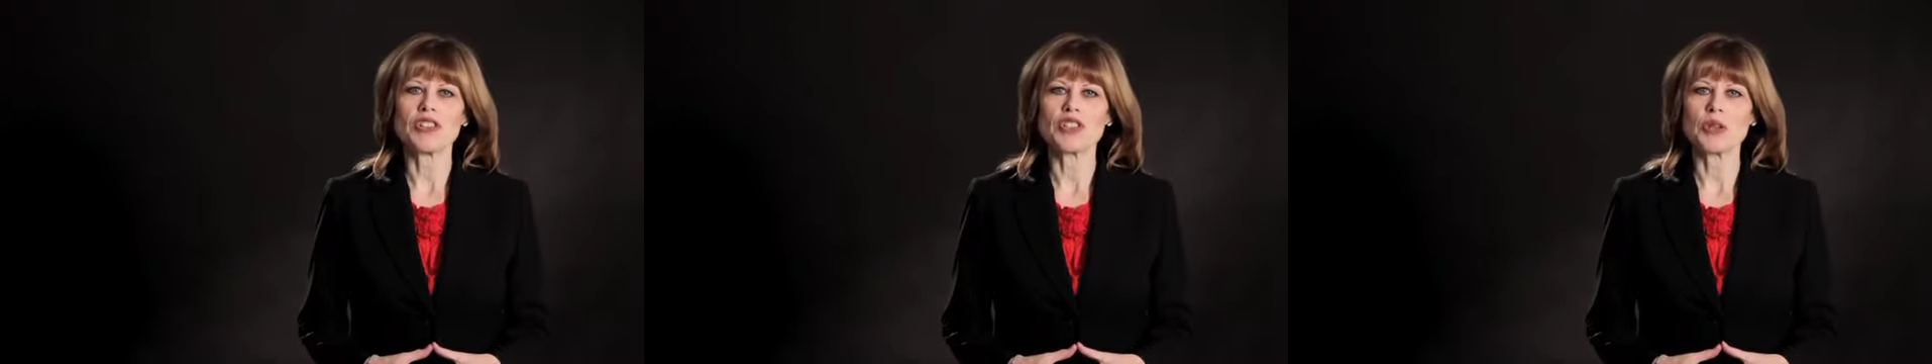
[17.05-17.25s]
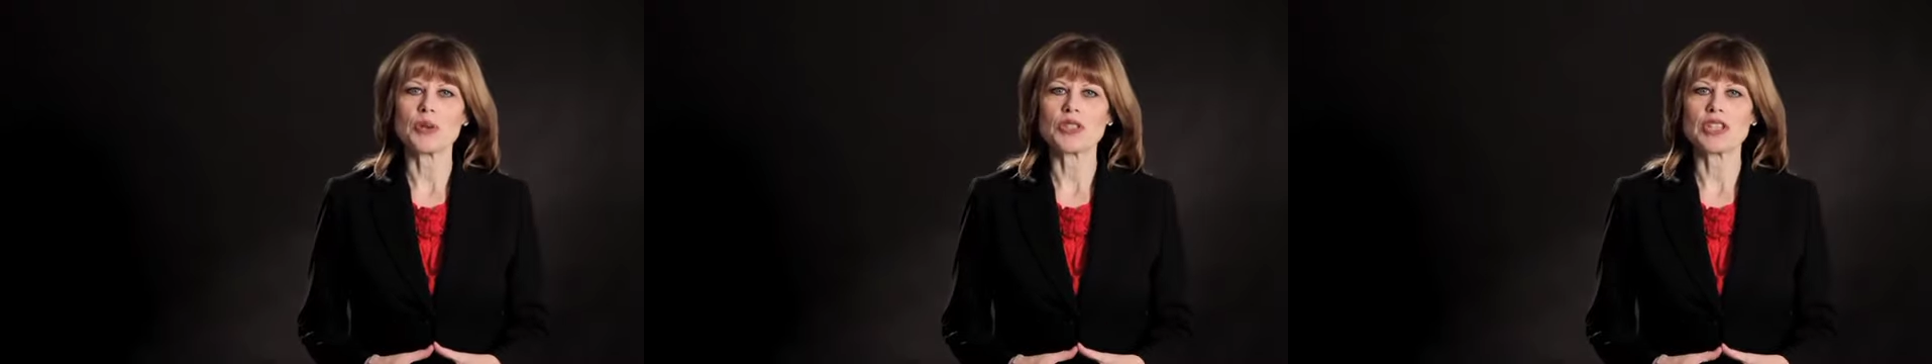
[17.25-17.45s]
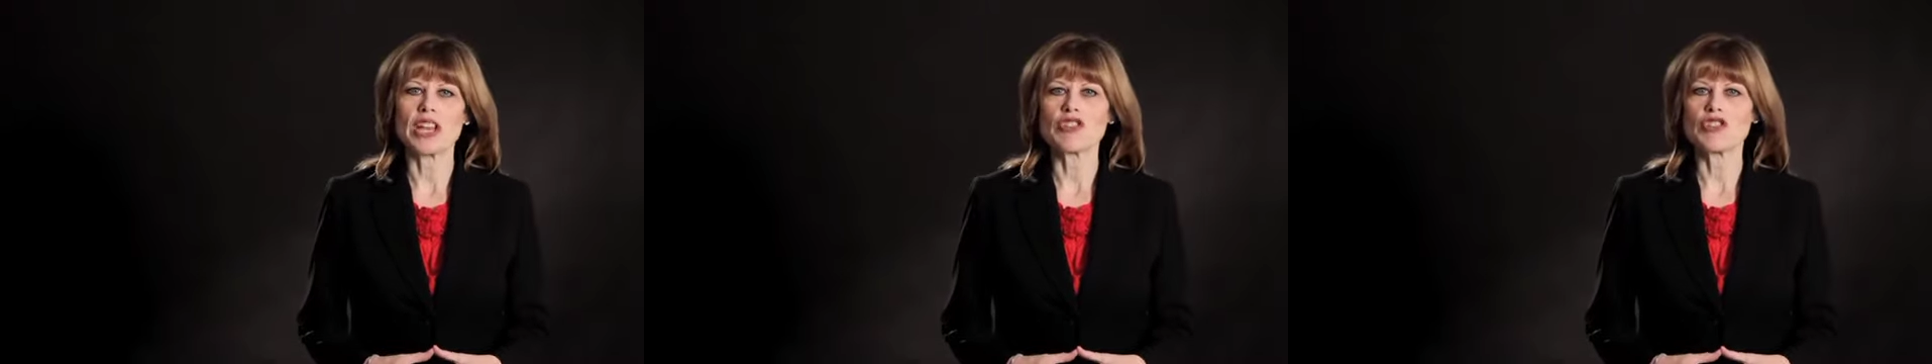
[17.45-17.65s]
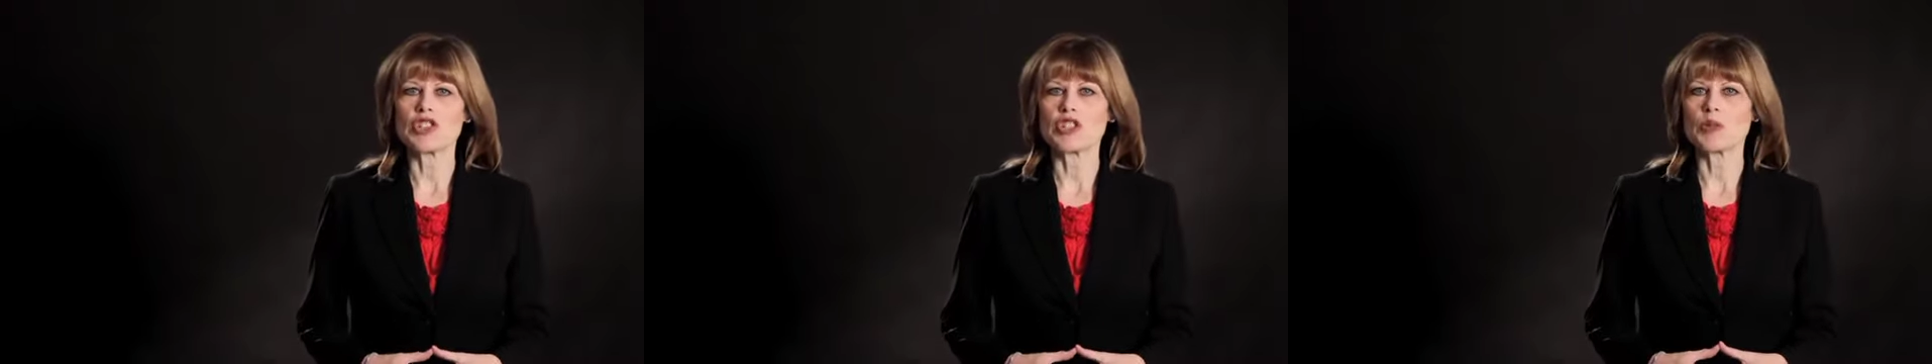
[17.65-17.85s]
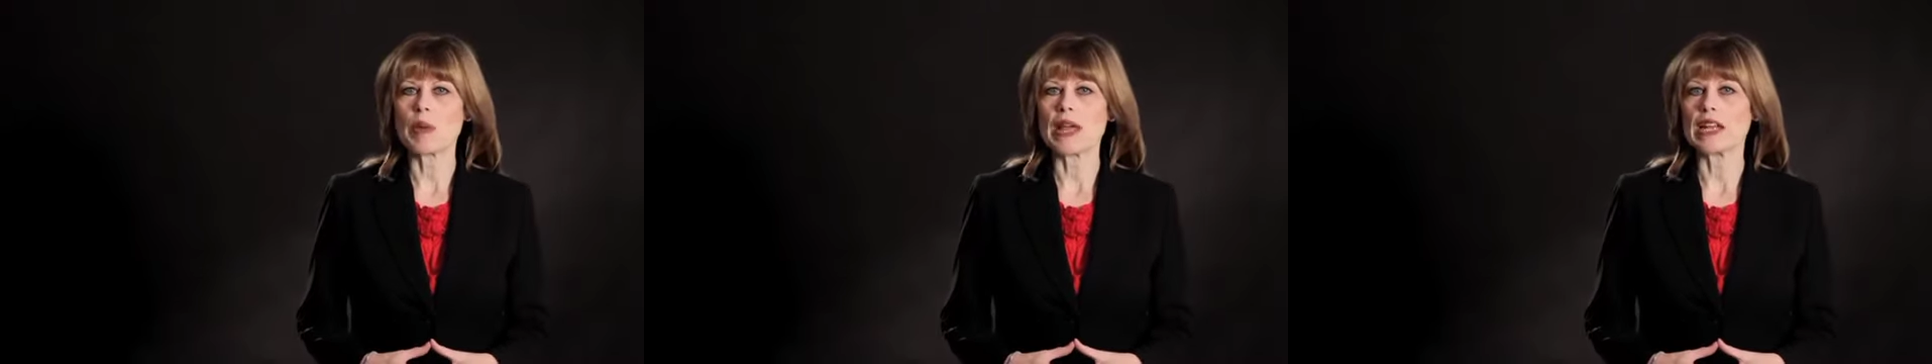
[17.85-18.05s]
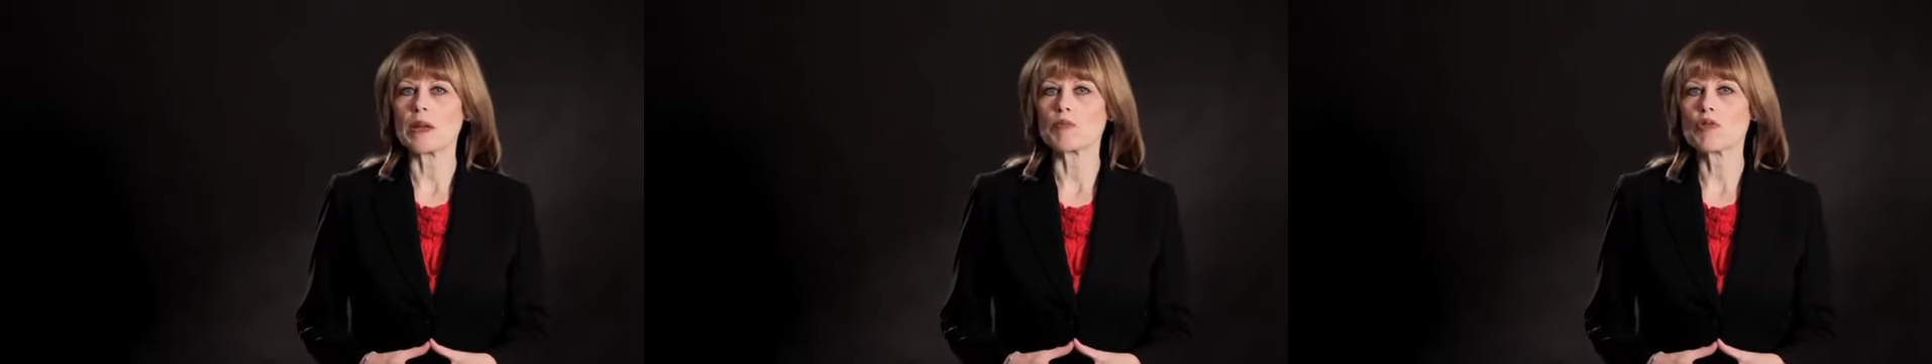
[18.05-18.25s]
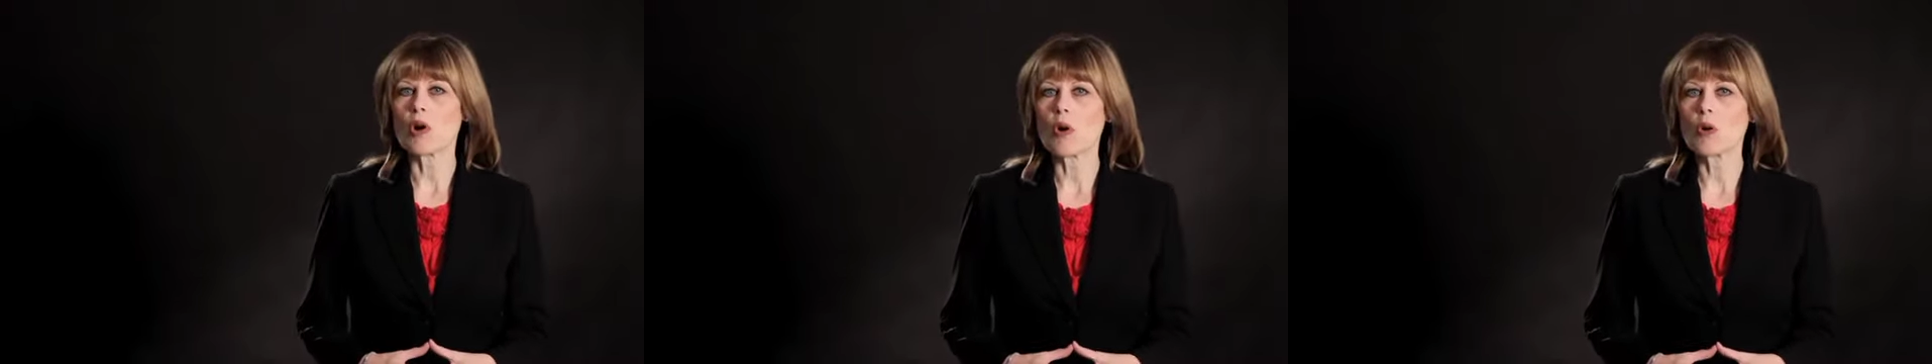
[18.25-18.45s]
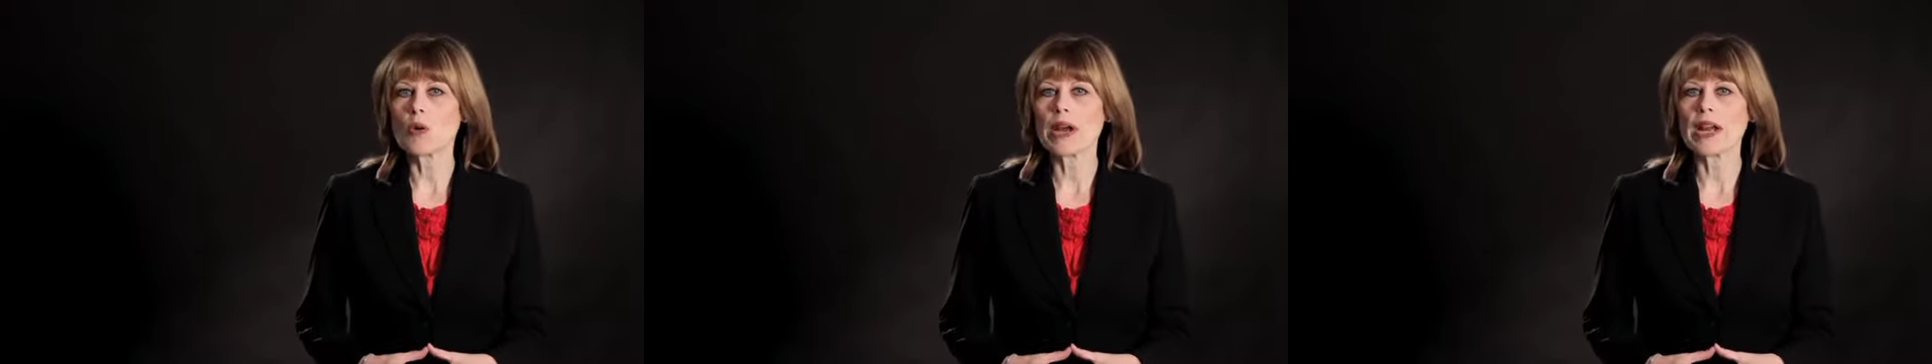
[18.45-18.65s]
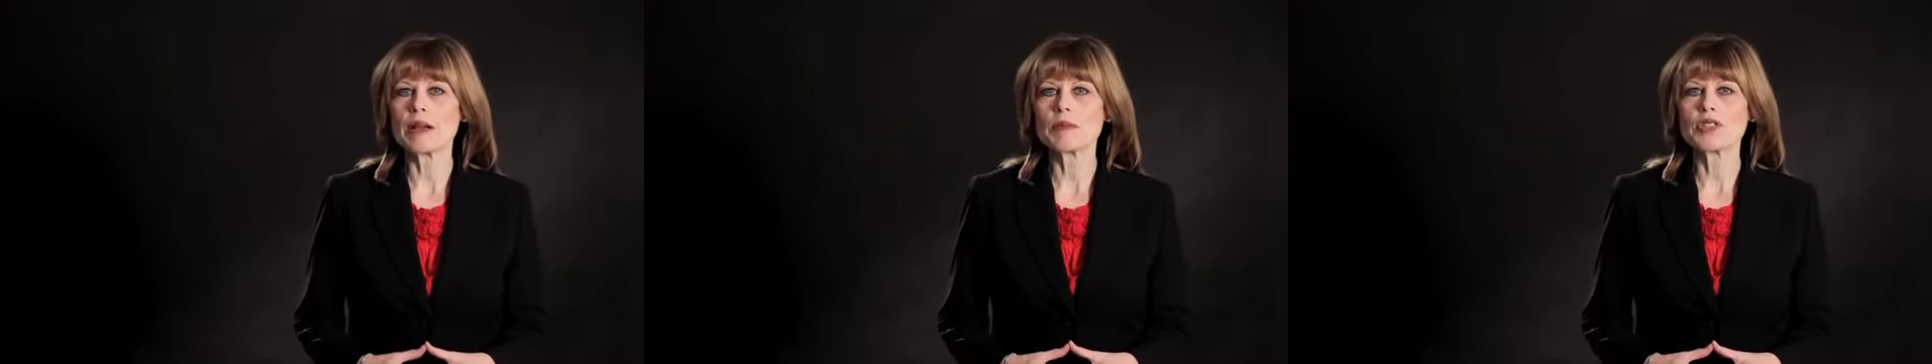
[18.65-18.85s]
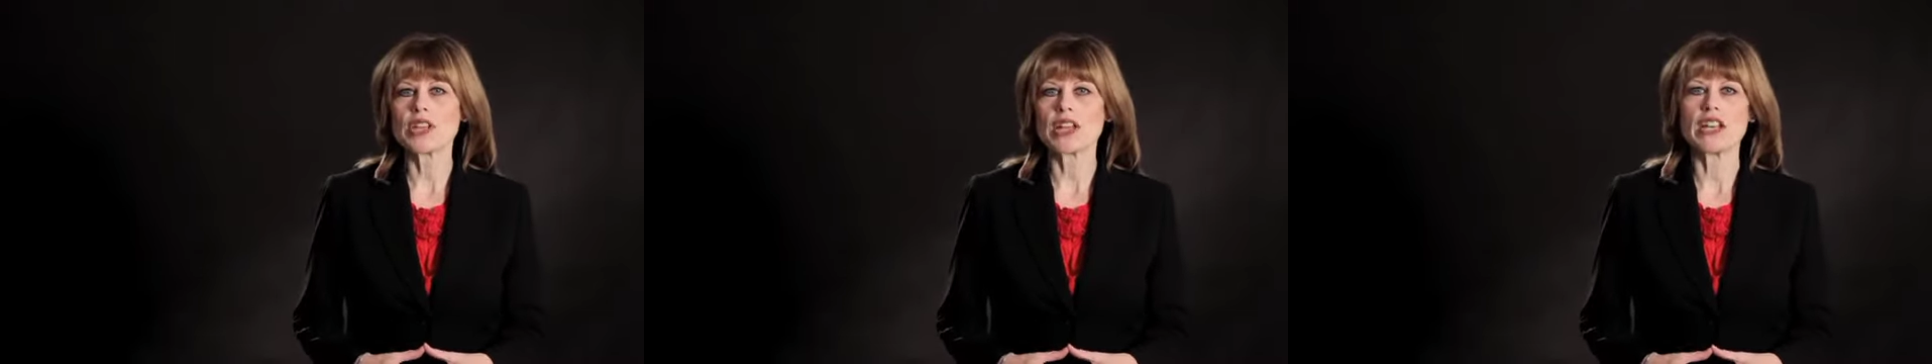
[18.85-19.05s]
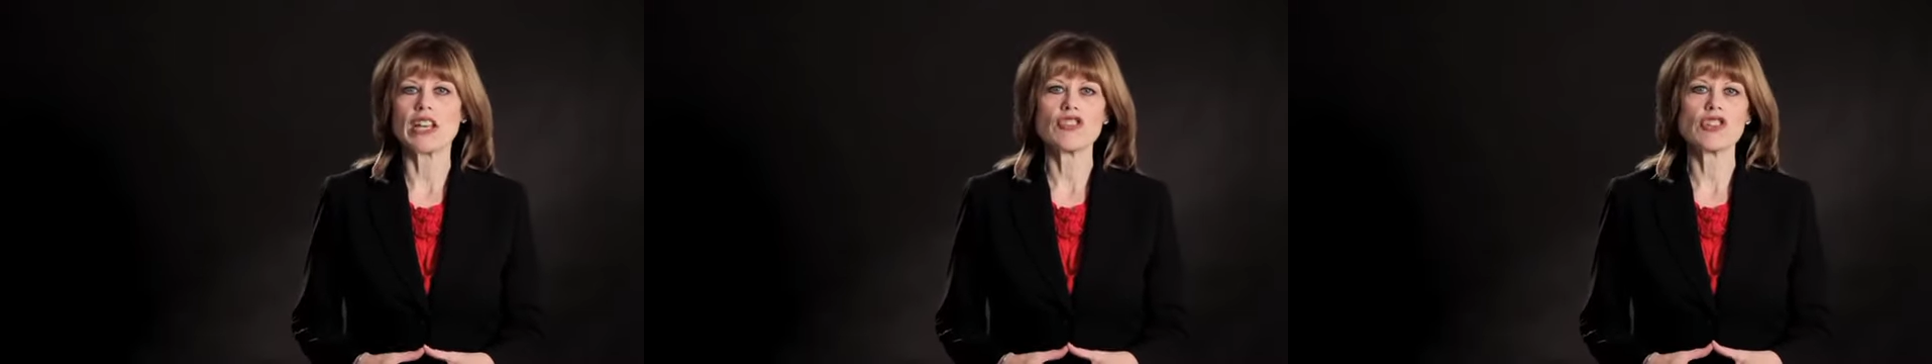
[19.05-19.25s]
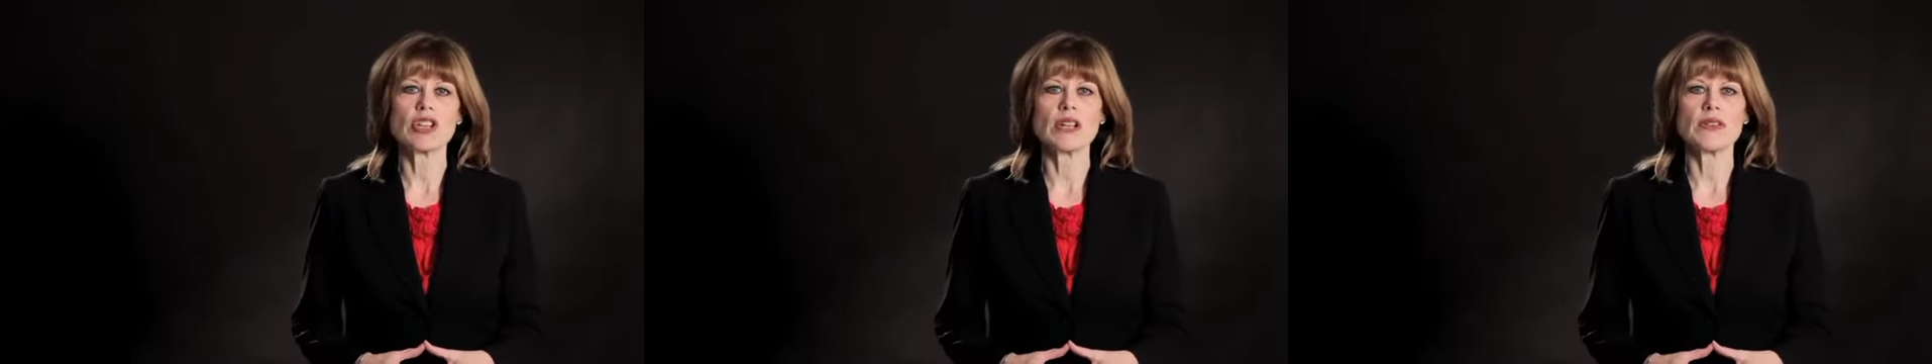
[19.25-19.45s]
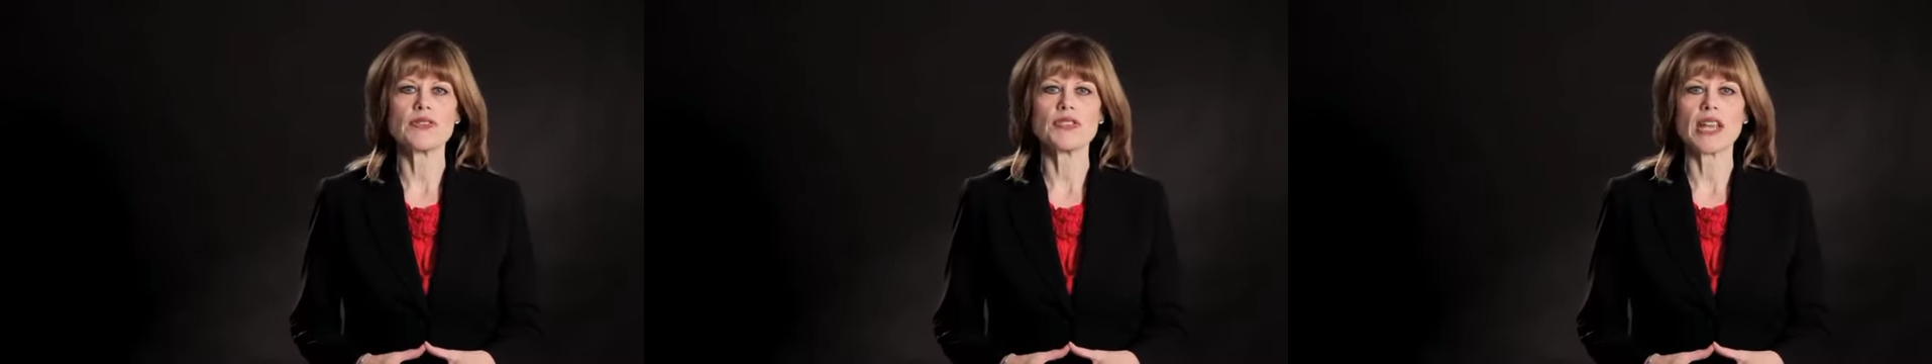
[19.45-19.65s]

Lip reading: Association's many programs, initiatives,